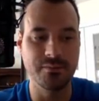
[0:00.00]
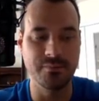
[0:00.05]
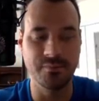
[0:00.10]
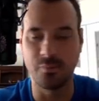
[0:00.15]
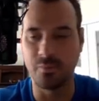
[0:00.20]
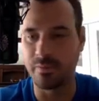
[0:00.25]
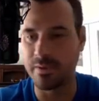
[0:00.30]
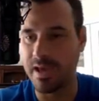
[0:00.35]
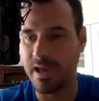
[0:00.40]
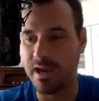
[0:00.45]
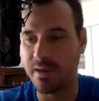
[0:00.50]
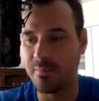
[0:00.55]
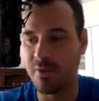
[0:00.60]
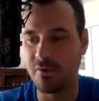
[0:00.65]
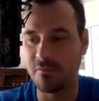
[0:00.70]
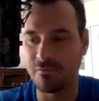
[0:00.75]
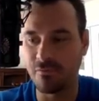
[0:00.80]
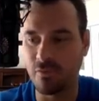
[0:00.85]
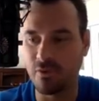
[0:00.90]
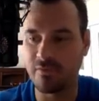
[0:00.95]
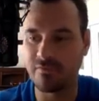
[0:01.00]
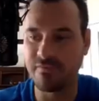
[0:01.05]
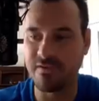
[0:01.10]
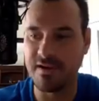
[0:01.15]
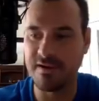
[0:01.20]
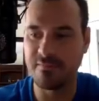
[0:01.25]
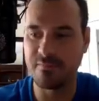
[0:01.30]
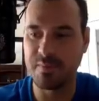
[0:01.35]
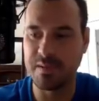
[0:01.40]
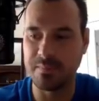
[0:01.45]
we had about 4 or
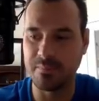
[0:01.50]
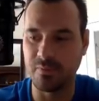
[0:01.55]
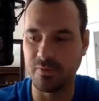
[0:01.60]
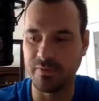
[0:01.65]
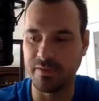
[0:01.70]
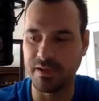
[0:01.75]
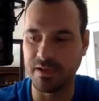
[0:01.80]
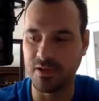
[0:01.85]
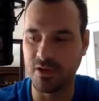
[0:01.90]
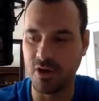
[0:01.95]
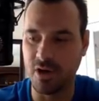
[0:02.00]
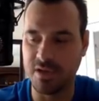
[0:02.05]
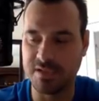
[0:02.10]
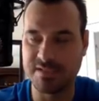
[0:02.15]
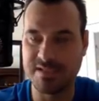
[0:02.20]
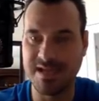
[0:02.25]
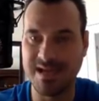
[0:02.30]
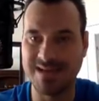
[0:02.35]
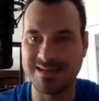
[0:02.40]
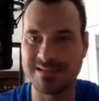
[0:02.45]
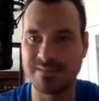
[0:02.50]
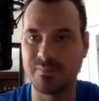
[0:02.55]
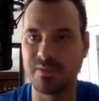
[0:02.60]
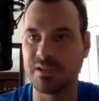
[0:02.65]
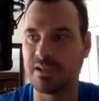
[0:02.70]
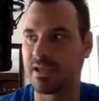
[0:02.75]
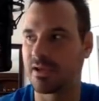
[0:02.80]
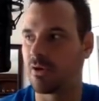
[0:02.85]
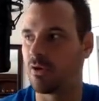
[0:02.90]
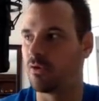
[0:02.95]
5 people that contacted me
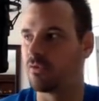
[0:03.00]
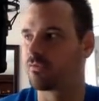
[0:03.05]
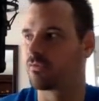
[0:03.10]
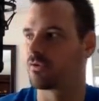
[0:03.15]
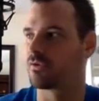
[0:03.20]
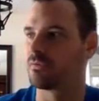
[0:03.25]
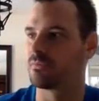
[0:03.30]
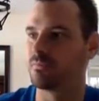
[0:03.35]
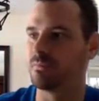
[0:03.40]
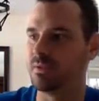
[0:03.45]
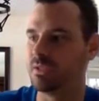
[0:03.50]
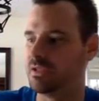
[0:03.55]
like over